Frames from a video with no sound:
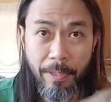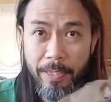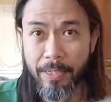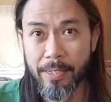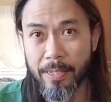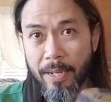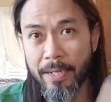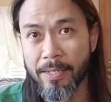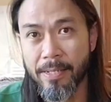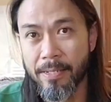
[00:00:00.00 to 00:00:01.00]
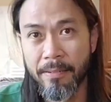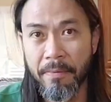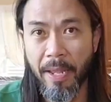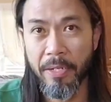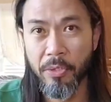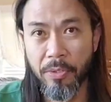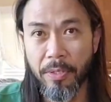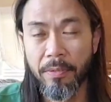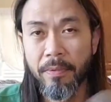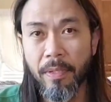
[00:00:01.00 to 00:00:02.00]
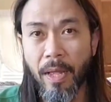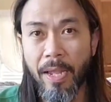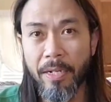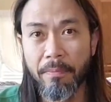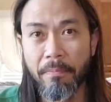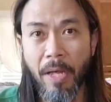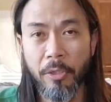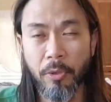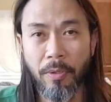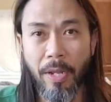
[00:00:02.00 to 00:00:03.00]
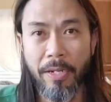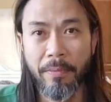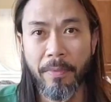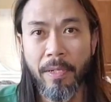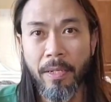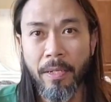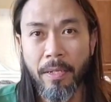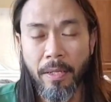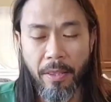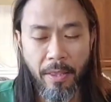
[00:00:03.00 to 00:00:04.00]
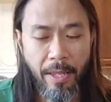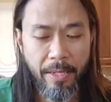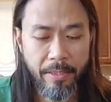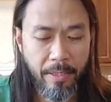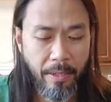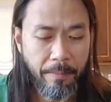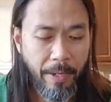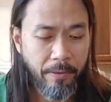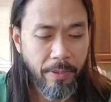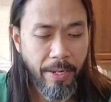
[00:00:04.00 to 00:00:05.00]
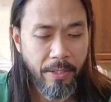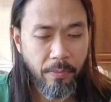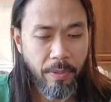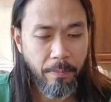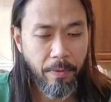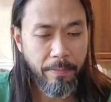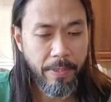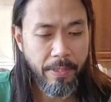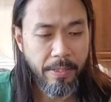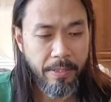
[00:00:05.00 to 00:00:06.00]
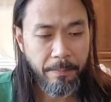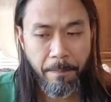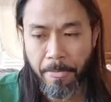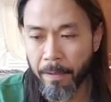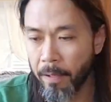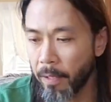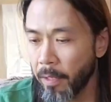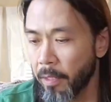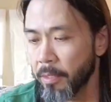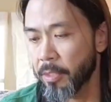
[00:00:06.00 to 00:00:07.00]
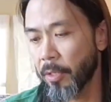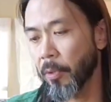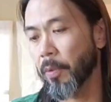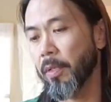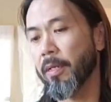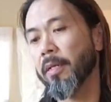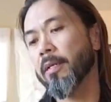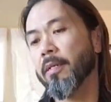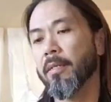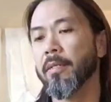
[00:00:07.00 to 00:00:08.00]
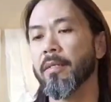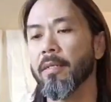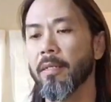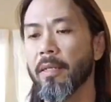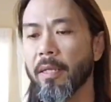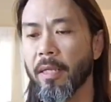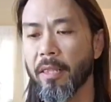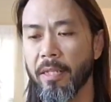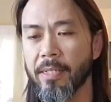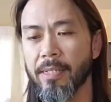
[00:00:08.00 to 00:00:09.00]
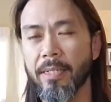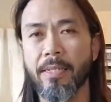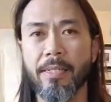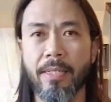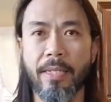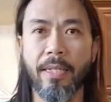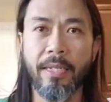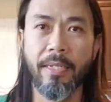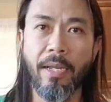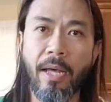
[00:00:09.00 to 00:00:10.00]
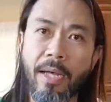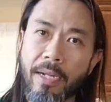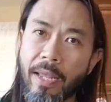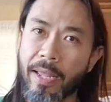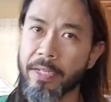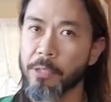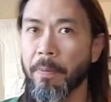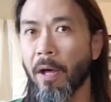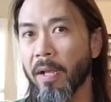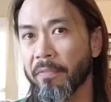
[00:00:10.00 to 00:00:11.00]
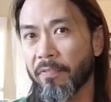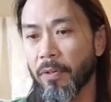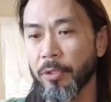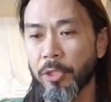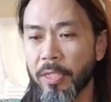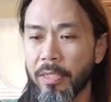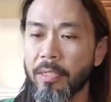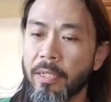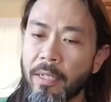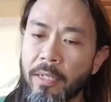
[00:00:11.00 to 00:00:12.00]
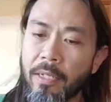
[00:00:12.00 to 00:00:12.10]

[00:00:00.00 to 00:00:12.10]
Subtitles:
But it is a nice extra item, modular item that Boundary has with the Prima system. So this is the non-X-Pac version.